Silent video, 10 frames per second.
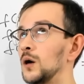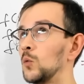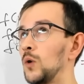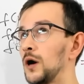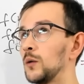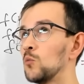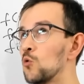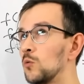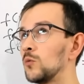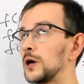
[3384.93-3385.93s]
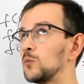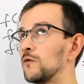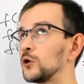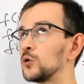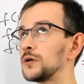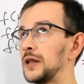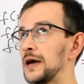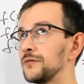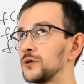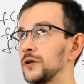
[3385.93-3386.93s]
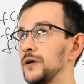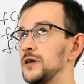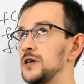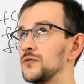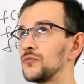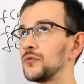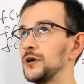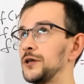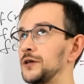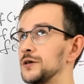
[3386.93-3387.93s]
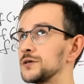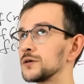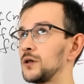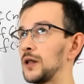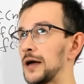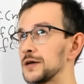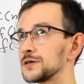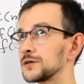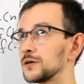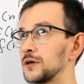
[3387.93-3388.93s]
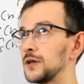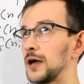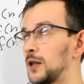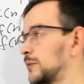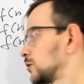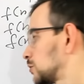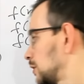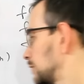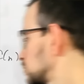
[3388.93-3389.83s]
we can move it to the left if it is less than element to the left.